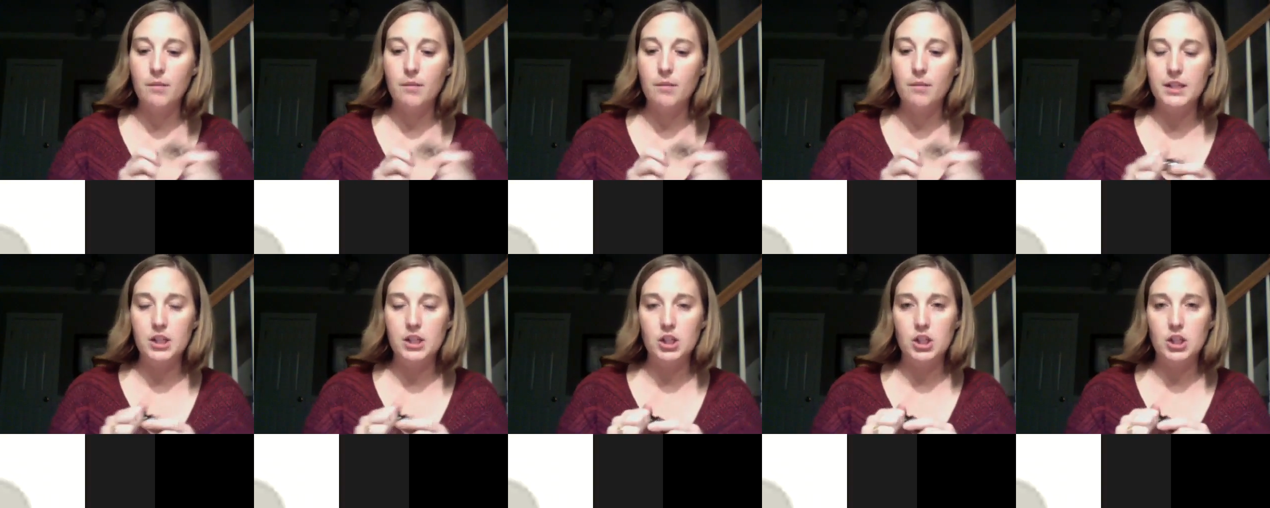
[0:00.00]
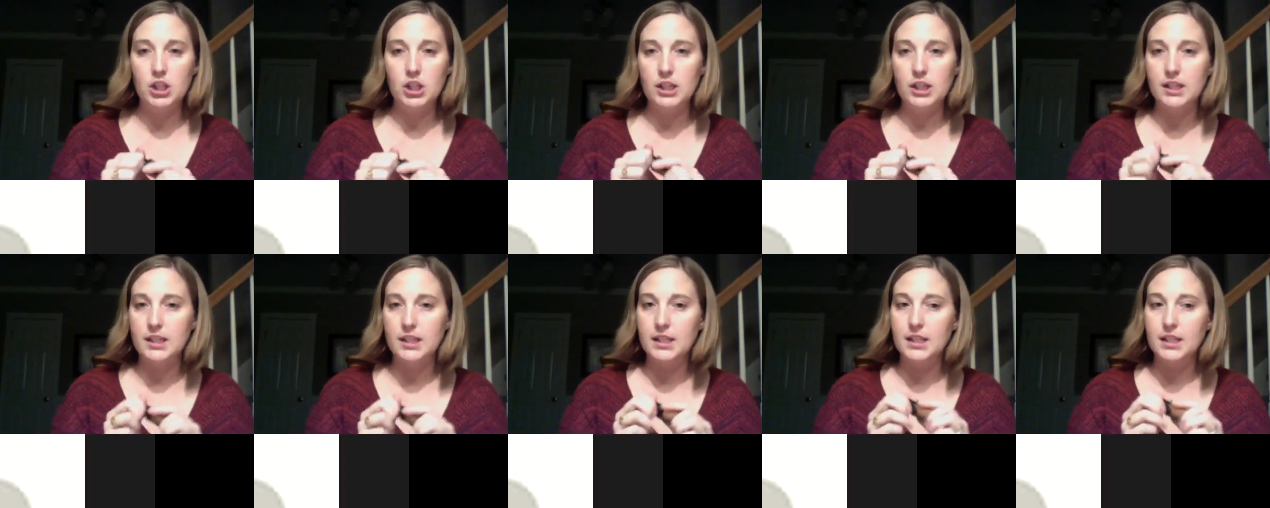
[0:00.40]
It's
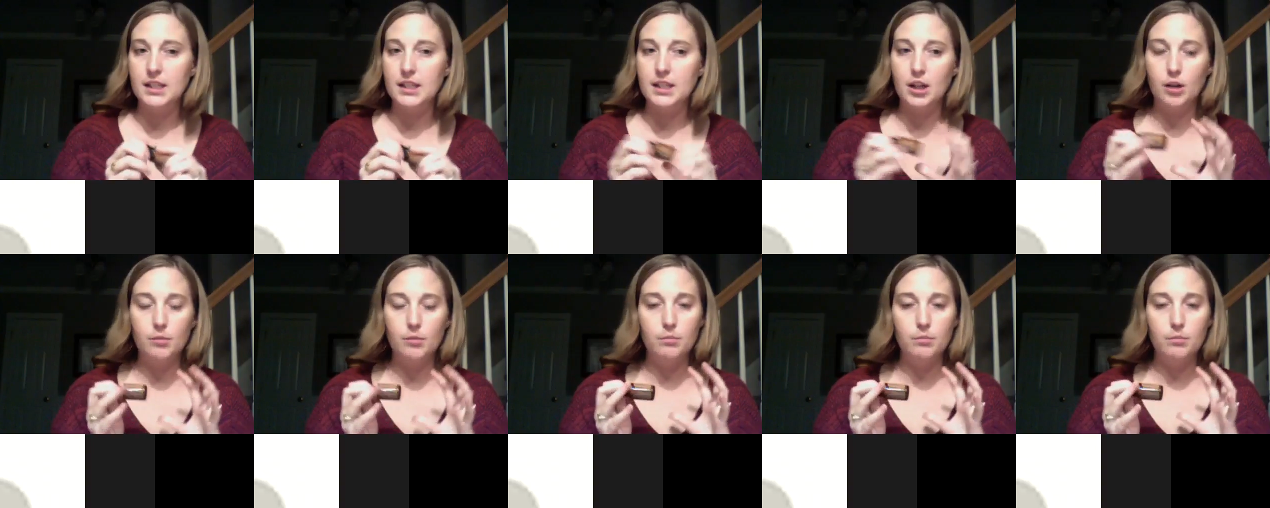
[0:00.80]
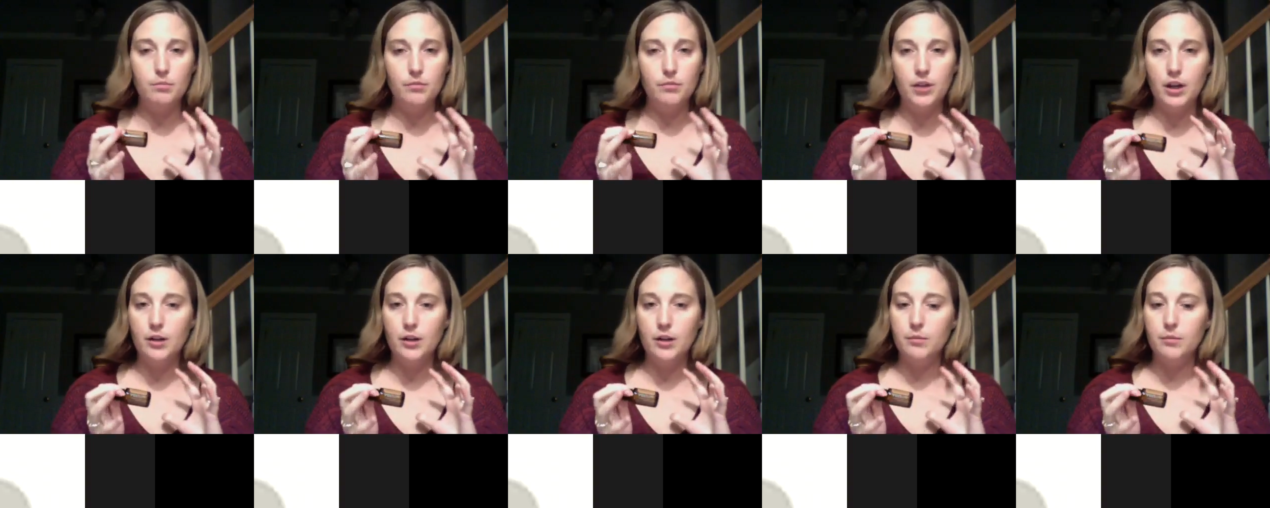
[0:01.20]
just
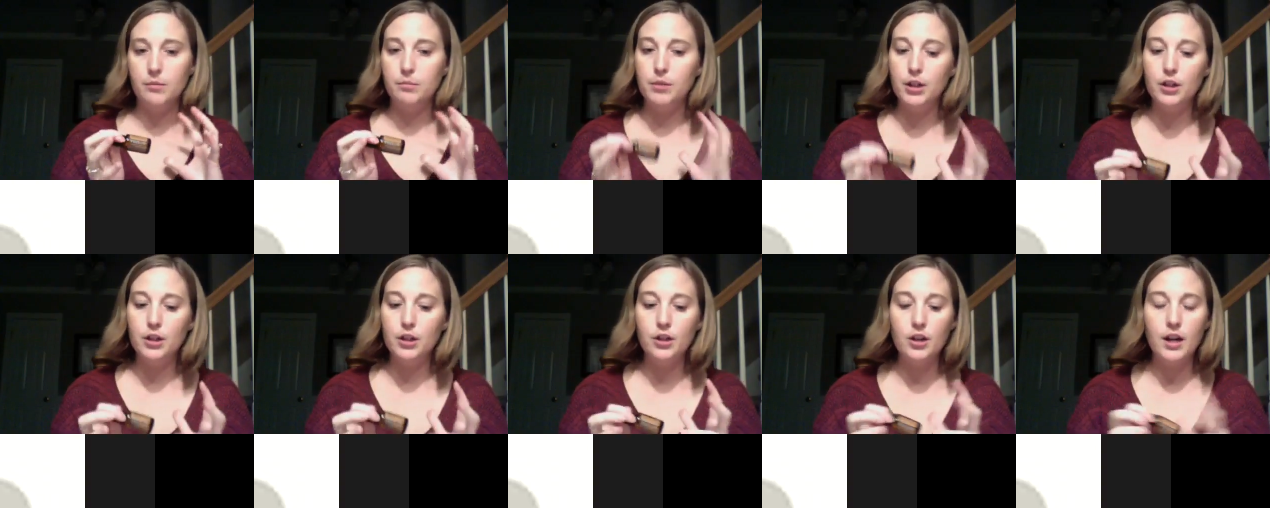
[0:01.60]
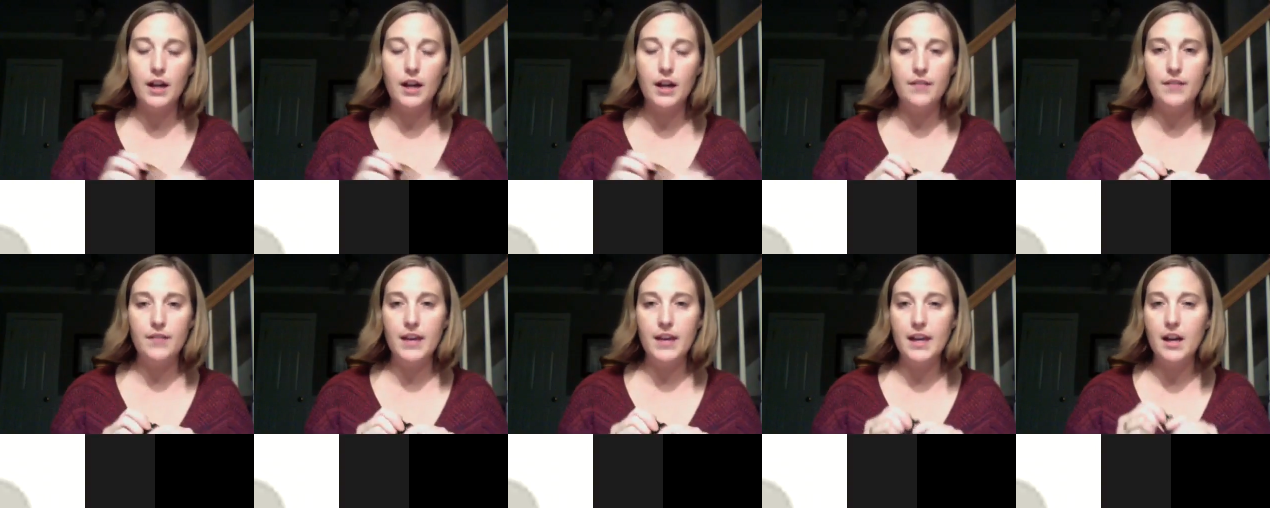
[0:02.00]
they're pure,
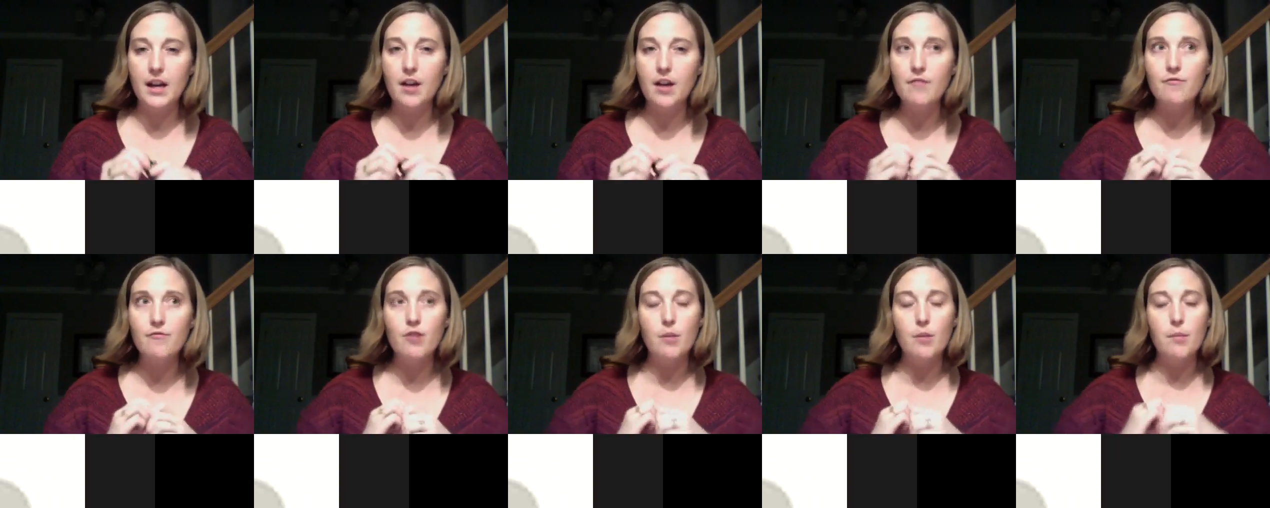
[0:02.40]
and they come from